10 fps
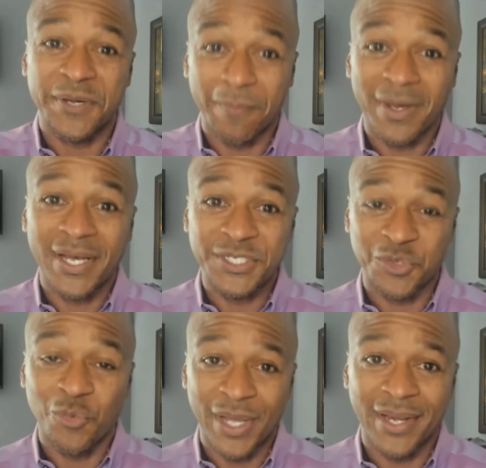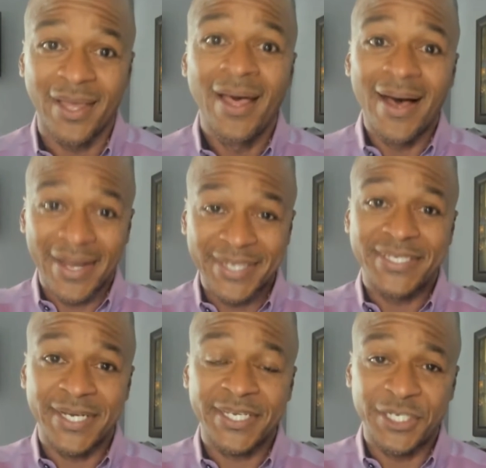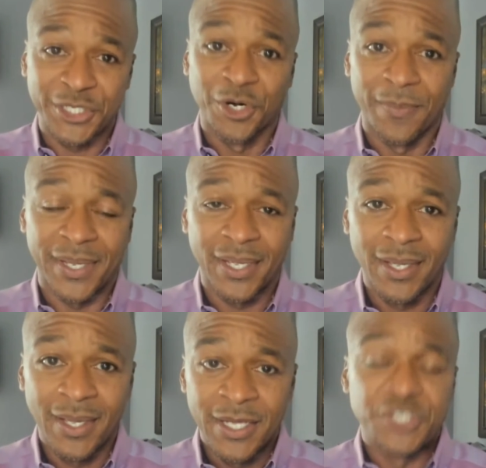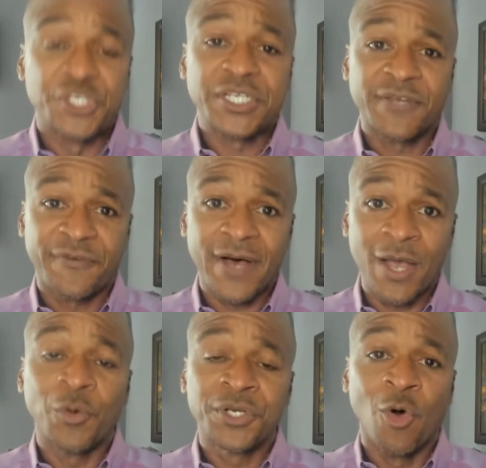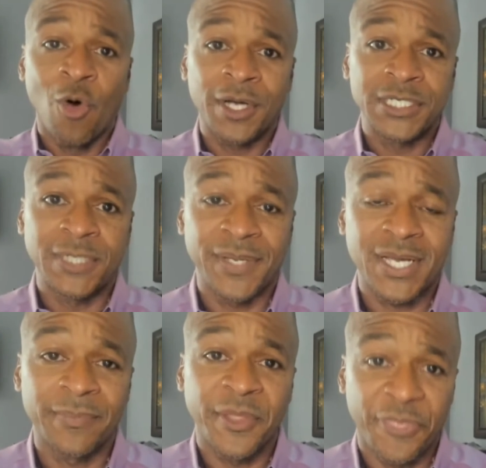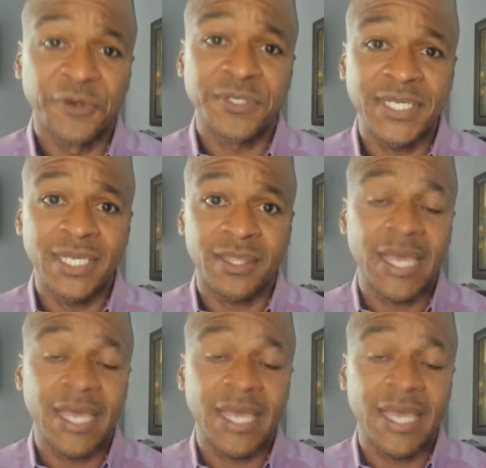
combined to win a Kentucky Derby. Justify would go on to become the 13th